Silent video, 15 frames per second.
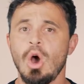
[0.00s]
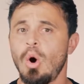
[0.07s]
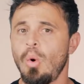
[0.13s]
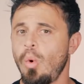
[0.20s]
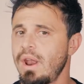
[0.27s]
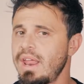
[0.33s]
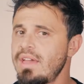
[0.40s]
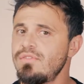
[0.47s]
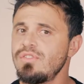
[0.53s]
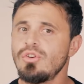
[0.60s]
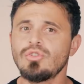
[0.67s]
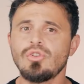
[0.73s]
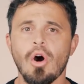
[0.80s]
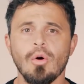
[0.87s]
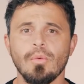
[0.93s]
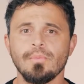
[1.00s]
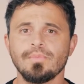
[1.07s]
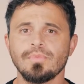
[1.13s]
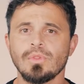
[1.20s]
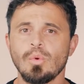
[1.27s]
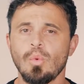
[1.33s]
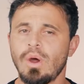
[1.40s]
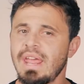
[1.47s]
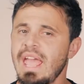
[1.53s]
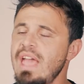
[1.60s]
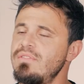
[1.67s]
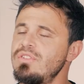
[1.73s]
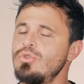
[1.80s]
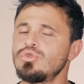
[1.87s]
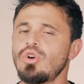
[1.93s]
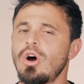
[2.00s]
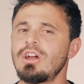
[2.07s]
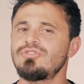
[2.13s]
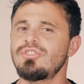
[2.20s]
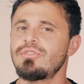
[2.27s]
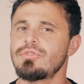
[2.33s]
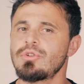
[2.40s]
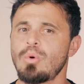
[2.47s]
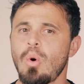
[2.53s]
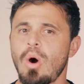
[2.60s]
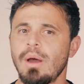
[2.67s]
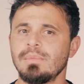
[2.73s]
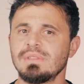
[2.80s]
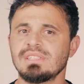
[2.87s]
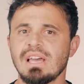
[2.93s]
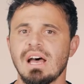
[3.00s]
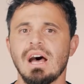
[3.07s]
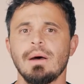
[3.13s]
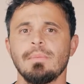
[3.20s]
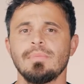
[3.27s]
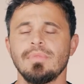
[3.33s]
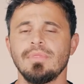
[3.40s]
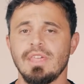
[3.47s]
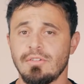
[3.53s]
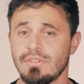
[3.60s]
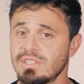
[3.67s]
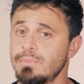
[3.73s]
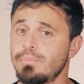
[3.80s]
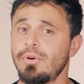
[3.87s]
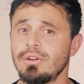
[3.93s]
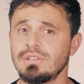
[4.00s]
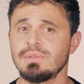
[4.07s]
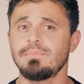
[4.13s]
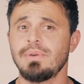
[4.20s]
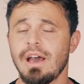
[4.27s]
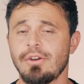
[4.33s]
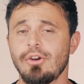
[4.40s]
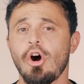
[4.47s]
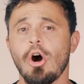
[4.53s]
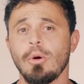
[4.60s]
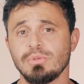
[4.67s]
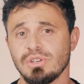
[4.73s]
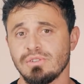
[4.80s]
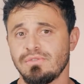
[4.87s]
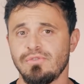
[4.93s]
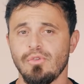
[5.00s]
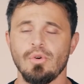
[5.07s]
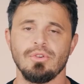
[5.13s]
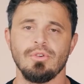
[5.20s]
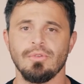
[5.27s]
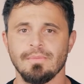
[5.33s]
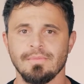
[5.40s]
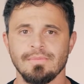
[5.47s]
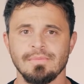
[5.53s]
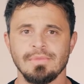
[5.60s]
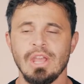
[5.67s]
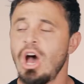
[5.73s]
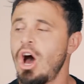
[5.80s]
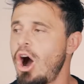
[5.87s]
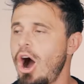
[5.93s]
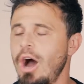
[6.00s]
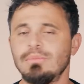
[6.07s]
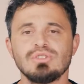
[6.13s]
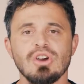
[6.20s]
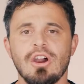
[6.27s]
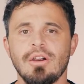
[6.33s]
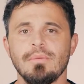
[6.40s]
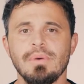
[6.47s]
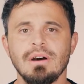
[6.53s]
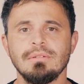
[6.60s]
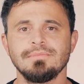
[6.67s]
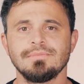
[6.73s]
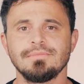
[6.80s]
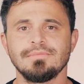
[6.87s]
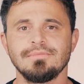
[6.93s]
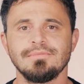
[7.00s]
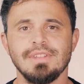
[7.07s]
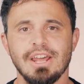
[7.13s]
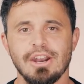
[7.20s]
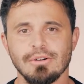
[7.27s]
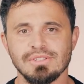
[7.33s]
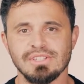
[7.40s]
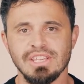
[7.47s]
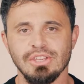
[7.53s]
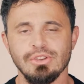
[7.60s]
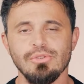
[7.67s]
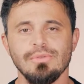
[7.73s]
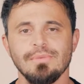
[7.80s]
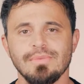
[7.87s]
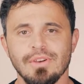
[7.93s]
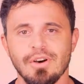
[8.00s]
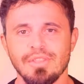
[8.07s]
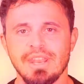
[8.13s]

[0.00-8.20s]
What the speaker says: Whatever your goal, whatever your dietary requirements are, there is a protein powder option for you. I'm Tyron Bell, and I'll see you on the